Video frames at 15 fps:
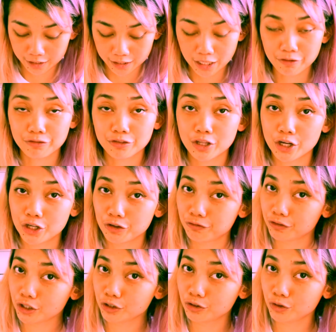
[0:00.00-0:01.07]
If they're
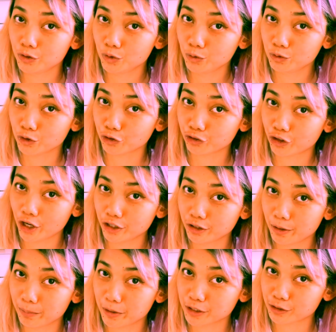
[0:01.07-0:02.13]
gifted to you, just take
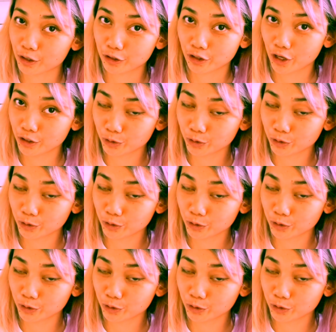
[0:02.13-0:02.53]
them and say thank